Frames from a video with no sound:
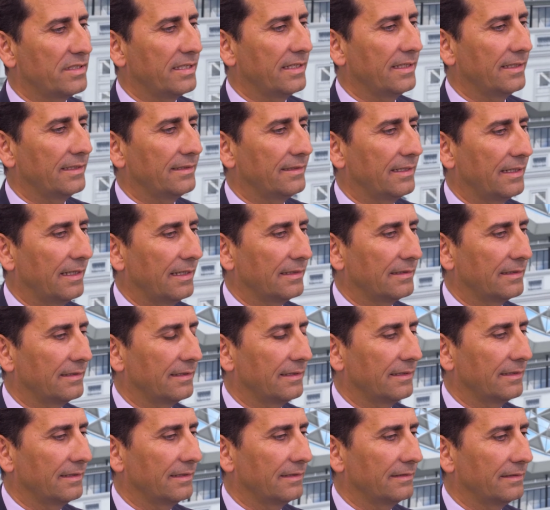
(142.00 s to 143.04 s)
say that
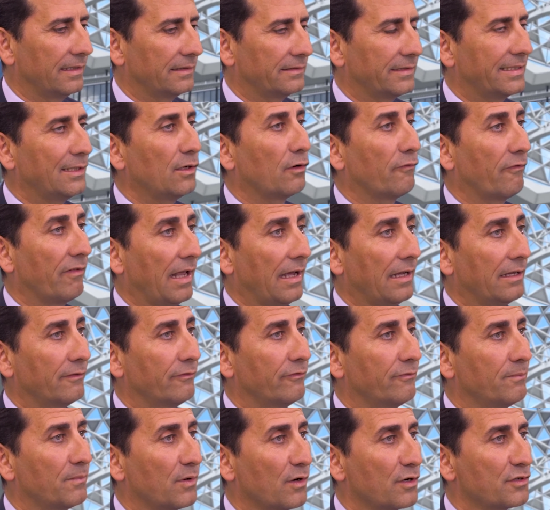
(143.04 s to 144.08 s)
the Tree of
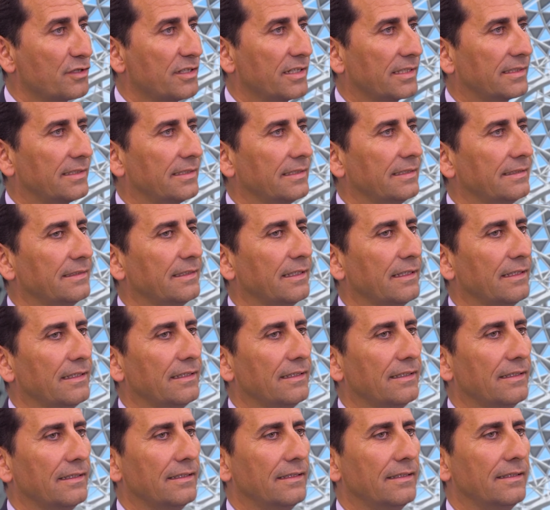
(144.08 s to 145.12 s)
Life project in
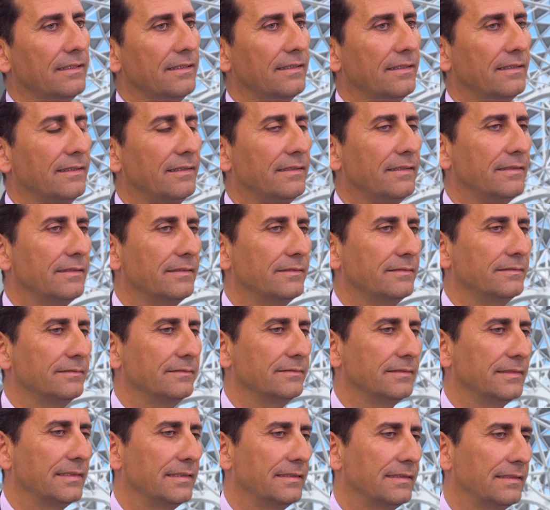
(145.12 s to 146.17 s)

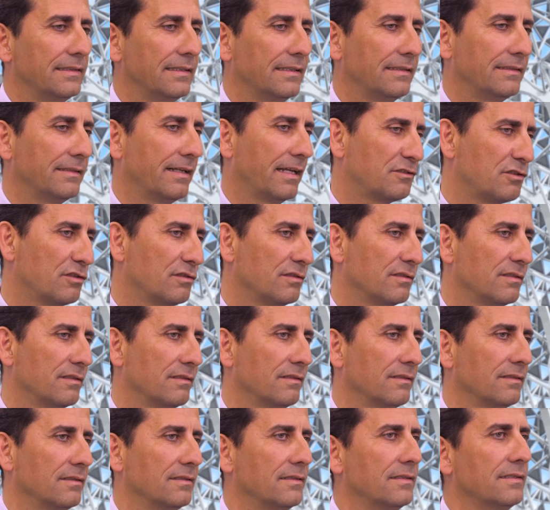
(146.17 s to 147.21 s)
the
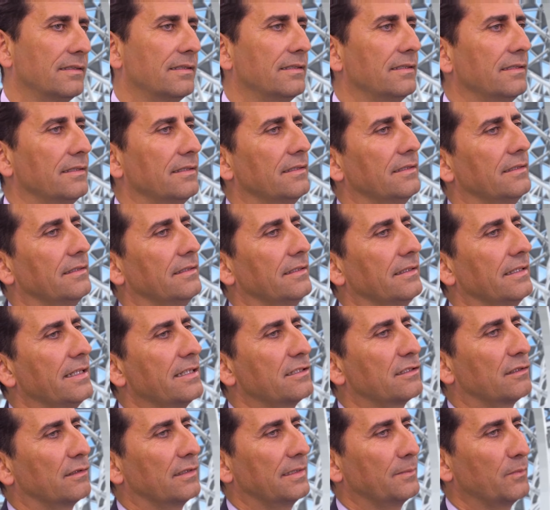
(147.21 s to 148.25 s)
Natural
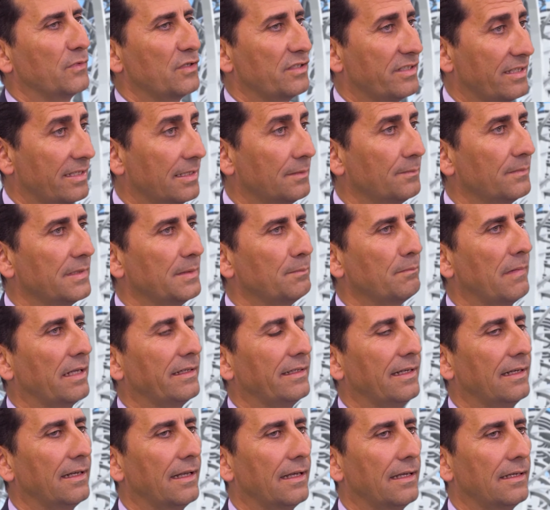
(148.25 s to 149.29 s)
History Museum in
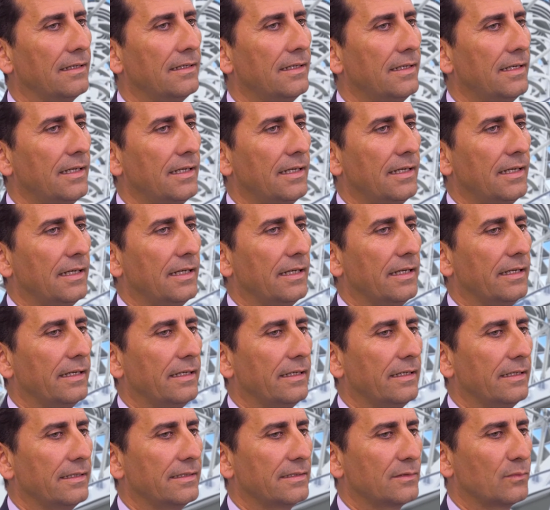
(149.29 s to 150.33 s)
Manila
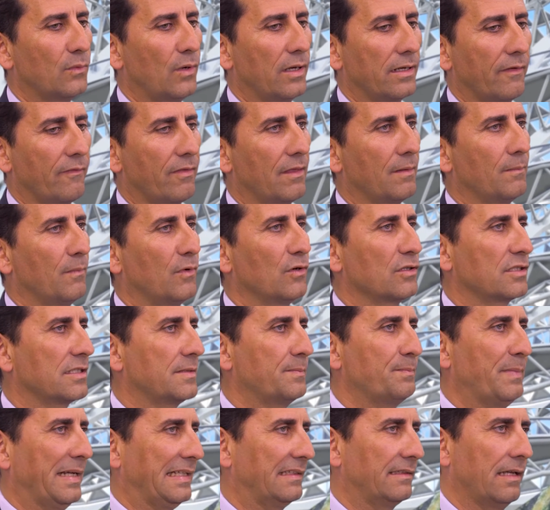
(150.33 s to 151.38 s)
is one of the most
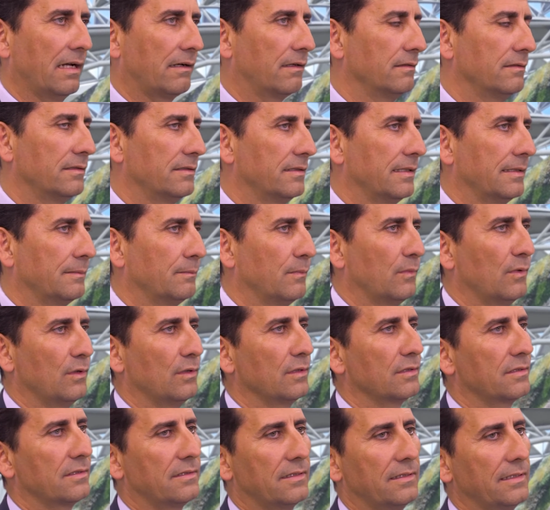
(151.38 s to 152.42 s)
spectacular and
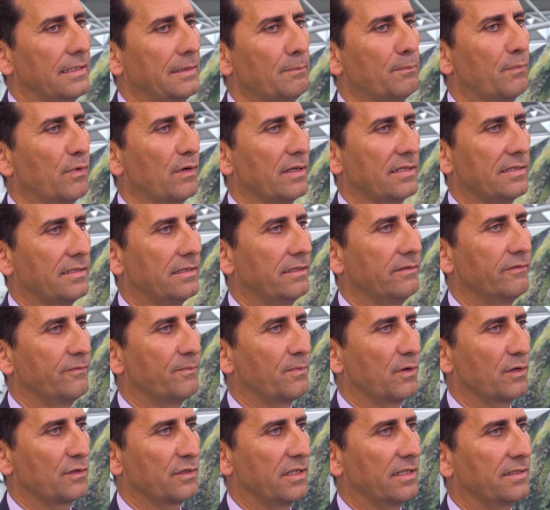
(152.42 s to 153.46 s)
most impressive
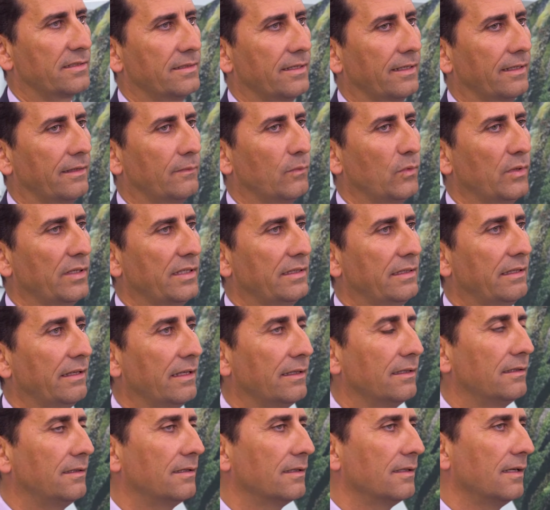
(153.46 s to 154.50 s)
projects that we
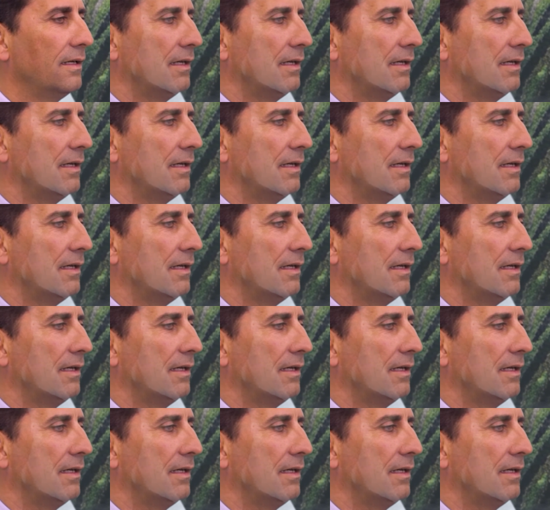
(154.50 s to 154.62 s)
did,